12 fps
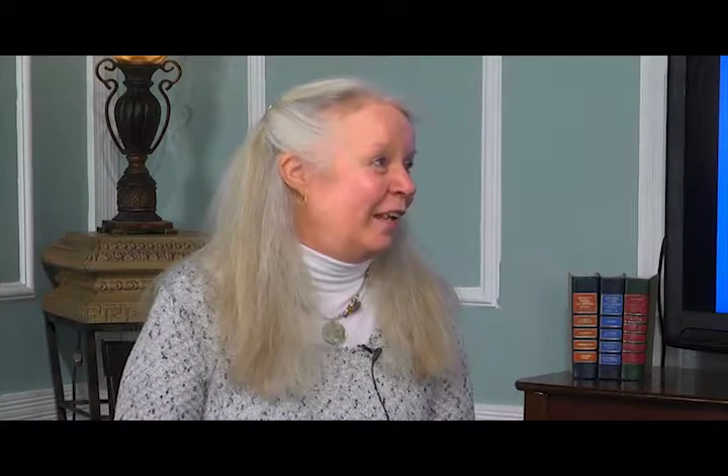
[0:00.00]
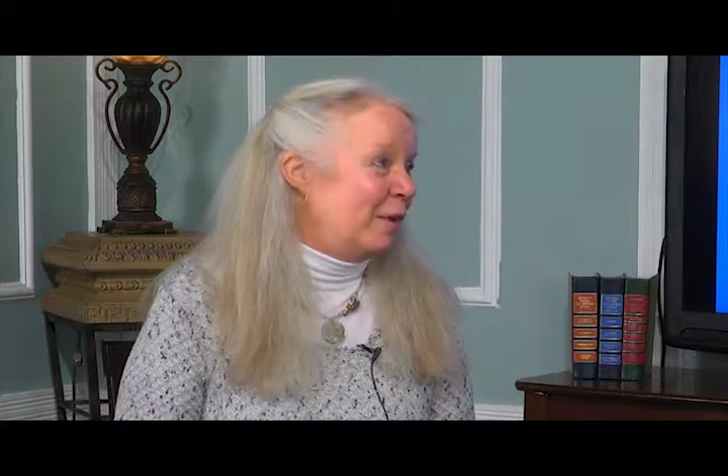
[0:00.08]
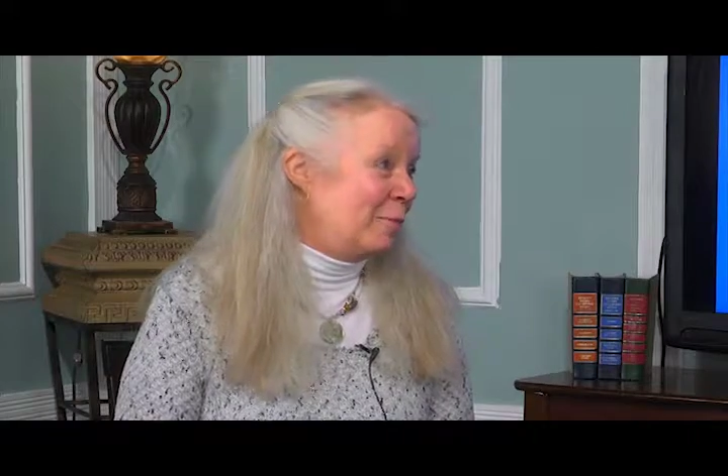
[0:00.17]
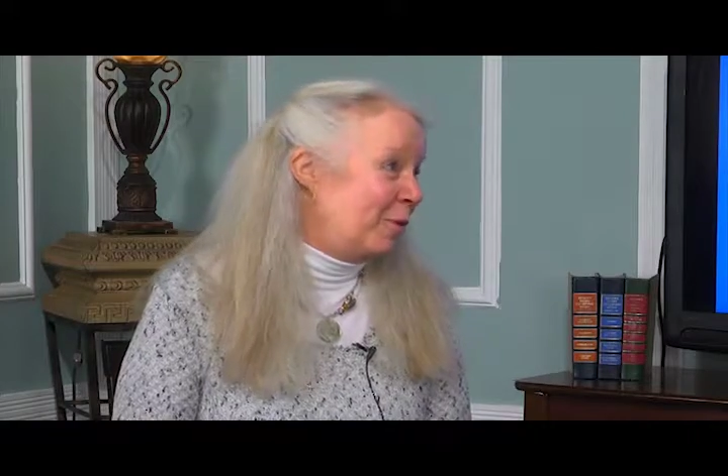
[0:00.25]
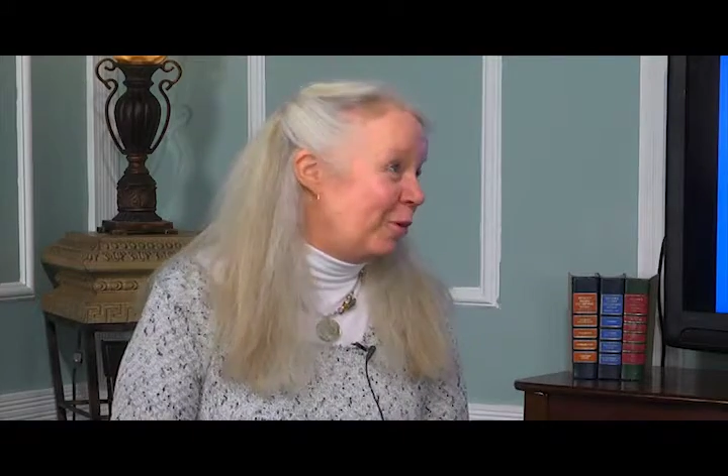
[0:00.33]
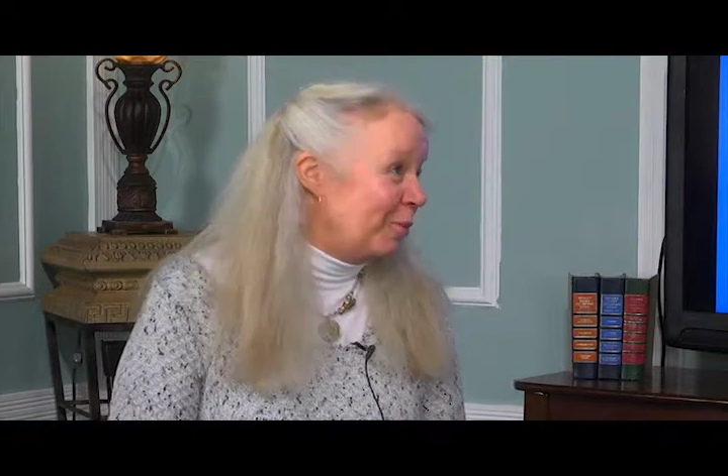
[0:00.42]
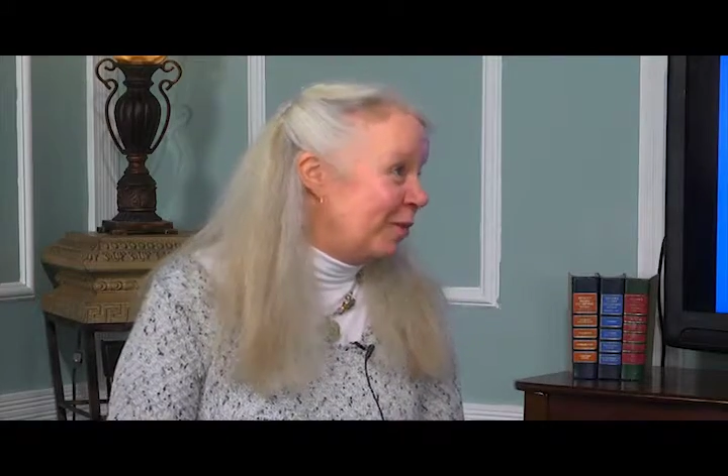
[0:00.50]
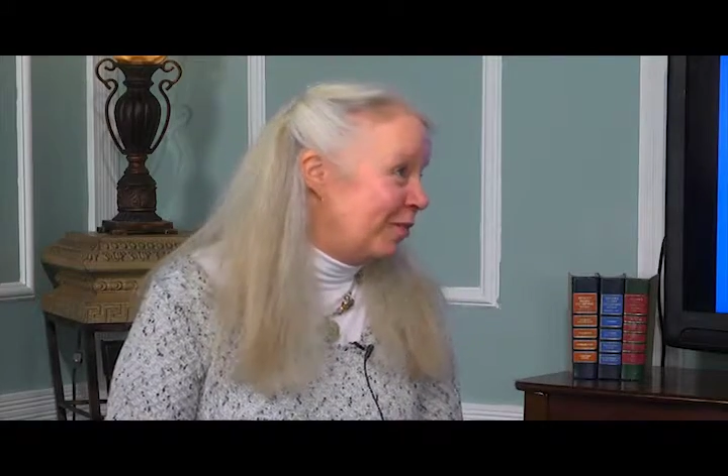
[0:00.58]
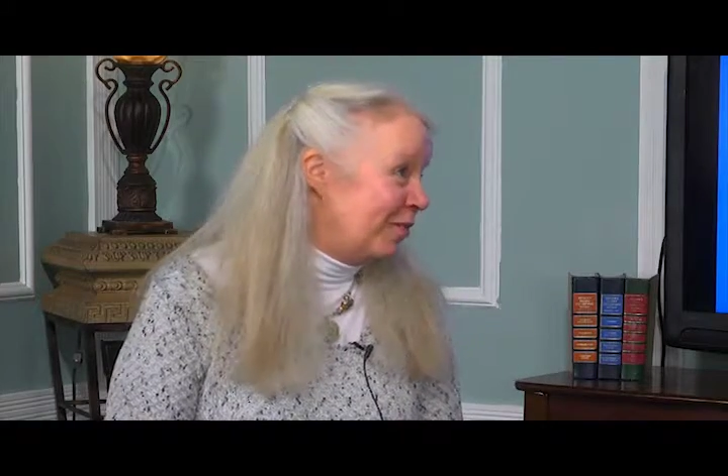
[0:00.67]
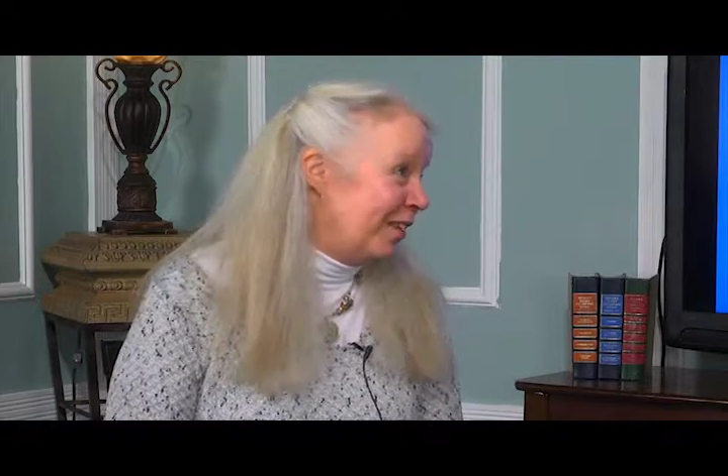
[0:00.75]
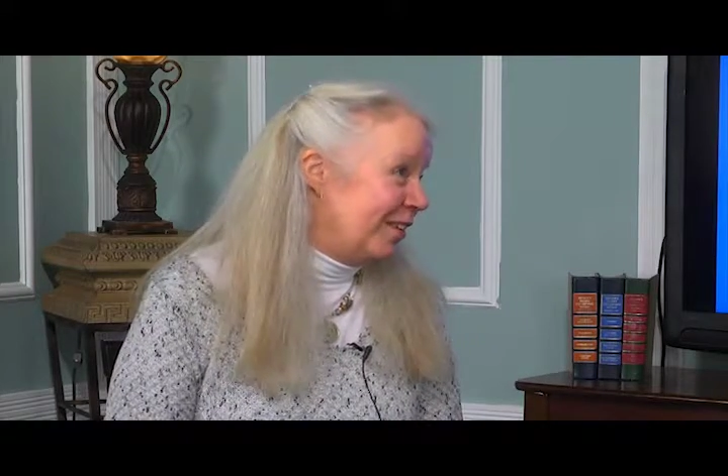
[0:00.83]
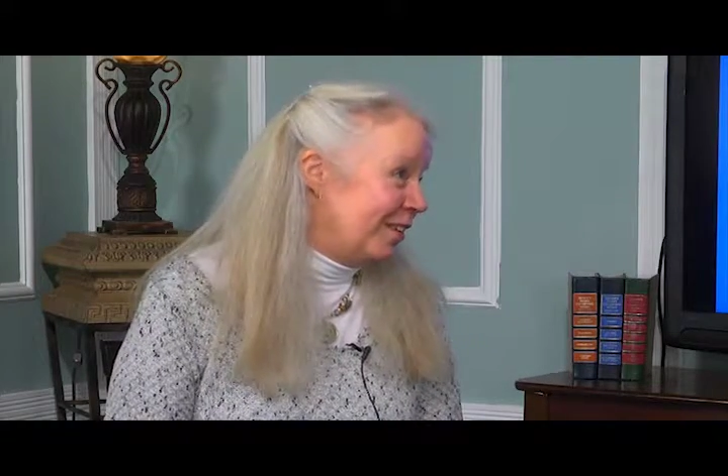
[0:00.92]
a permanent
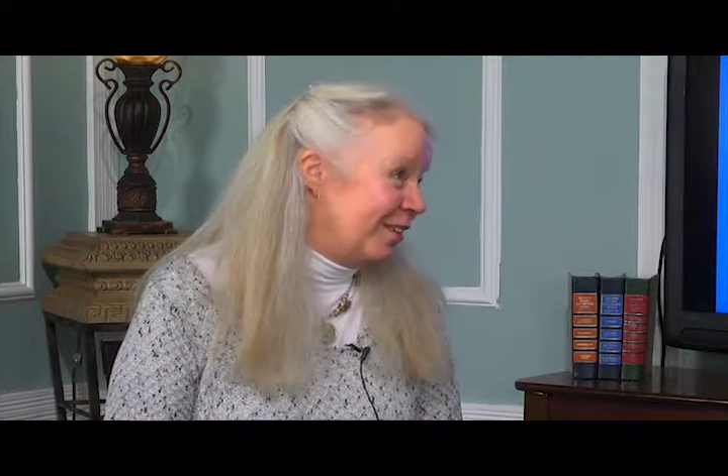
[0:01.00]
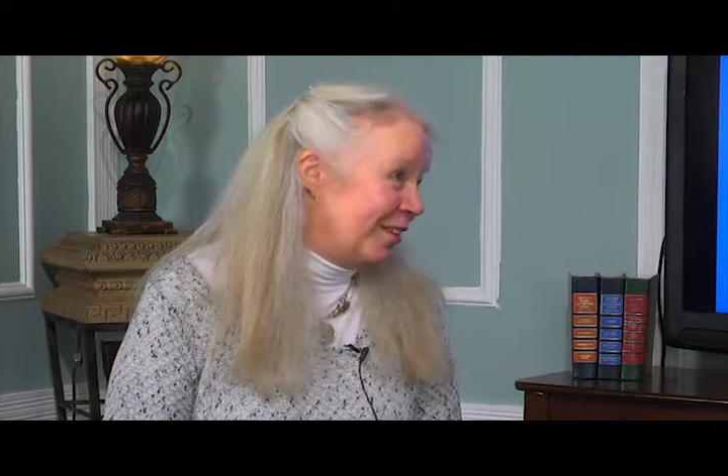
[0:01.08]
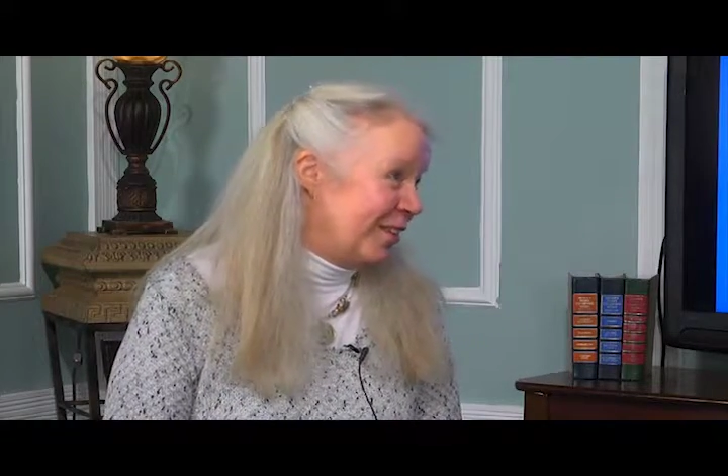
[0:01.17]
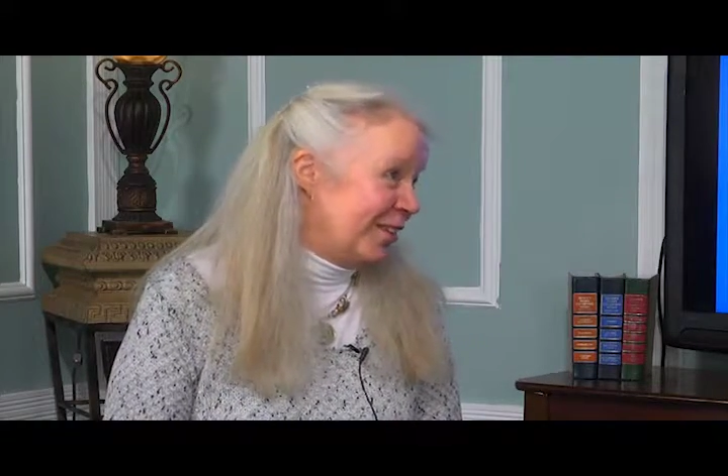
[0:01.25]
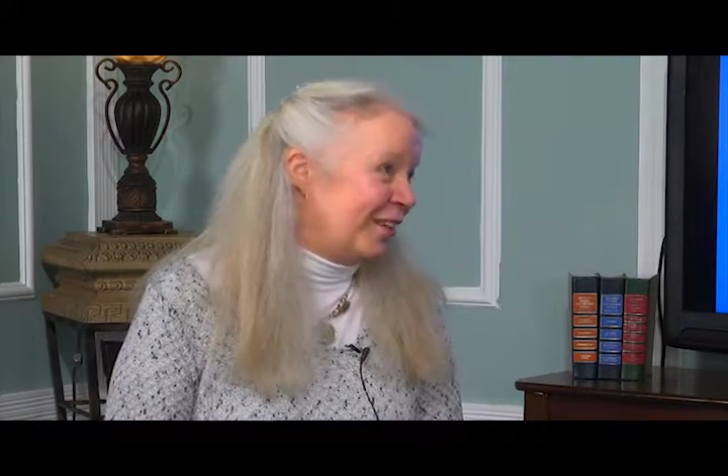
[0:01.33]
volunteer